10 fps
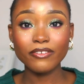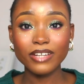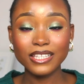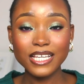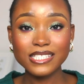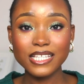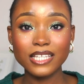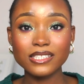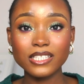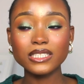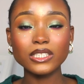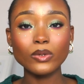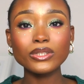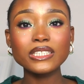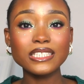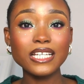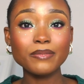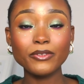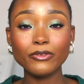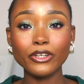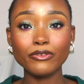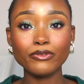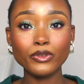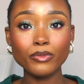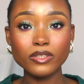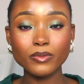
I realized that she only needed me for a few months,